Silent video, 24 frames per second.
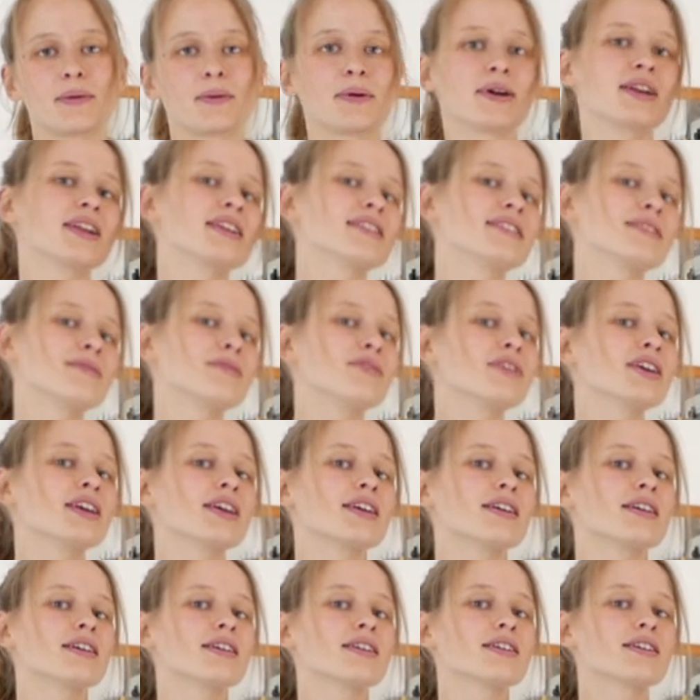wanted
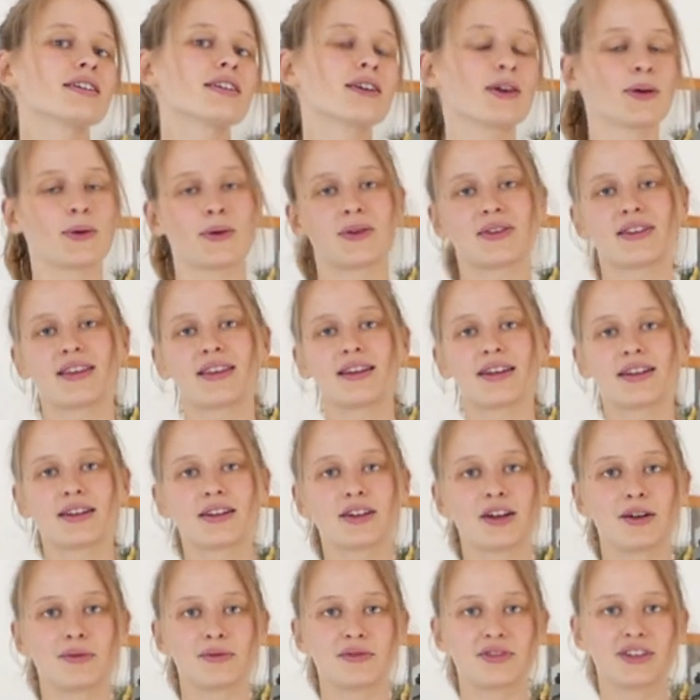something cozy and
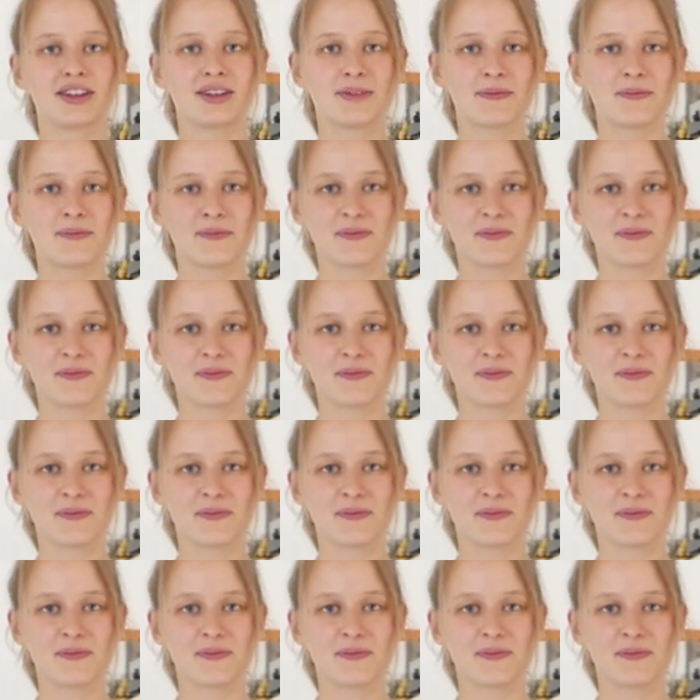comfy.